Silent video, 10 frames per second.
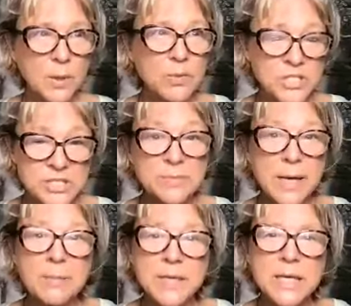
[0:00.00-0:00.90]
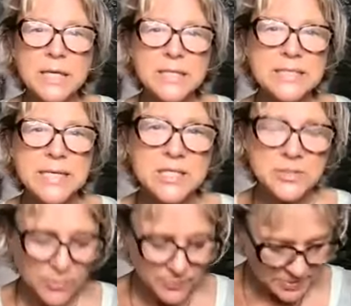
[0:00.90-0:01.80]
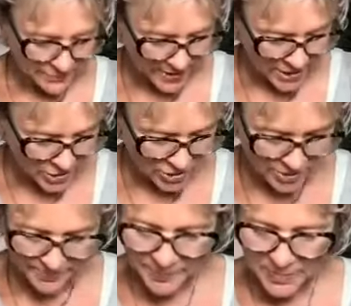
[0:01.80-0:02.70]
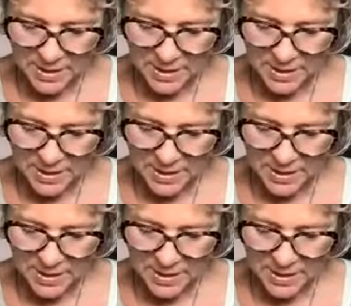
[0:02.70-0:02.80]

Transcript: which is about being in a state of observation